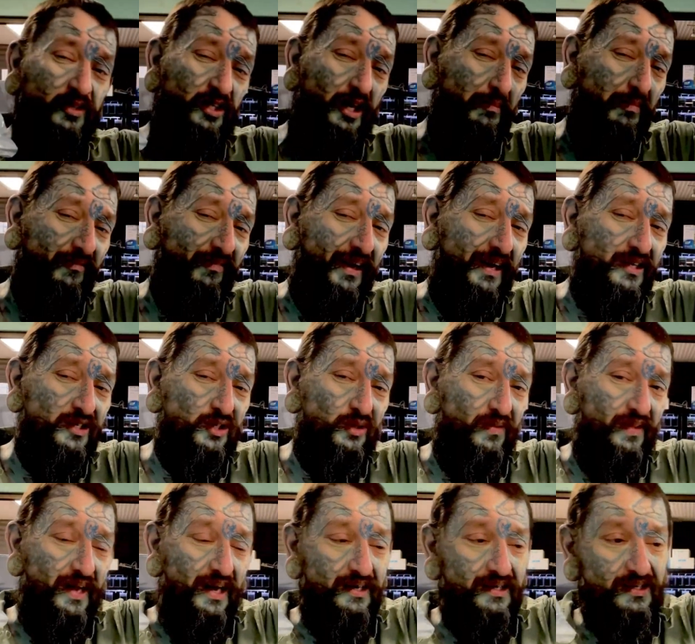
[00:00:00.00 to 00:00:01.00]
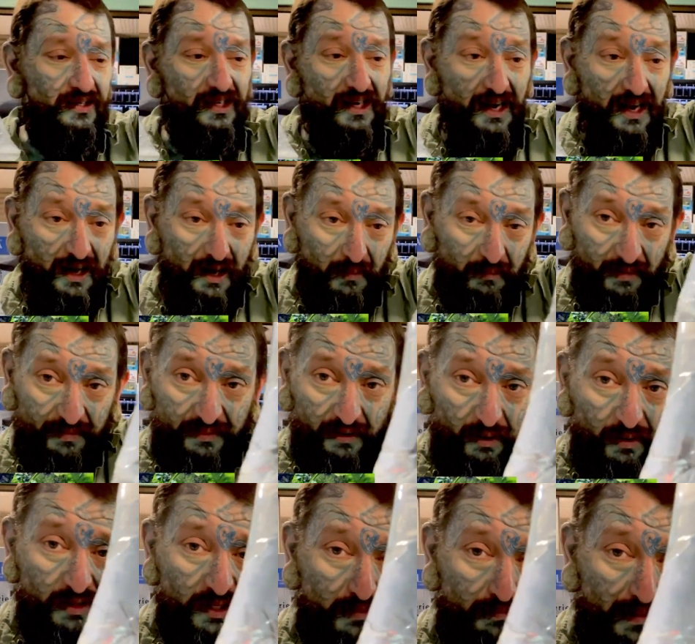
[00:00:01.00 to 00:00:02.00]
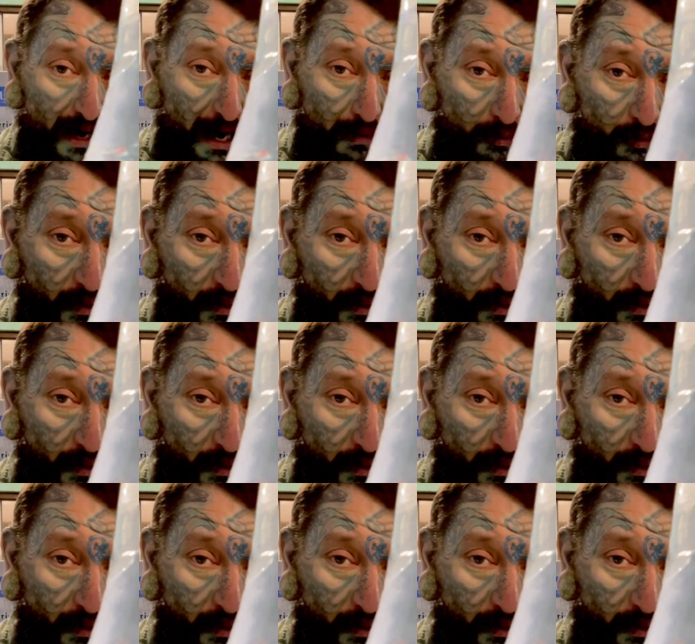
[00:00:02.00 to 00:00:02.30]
type of angel that is. But those are marbled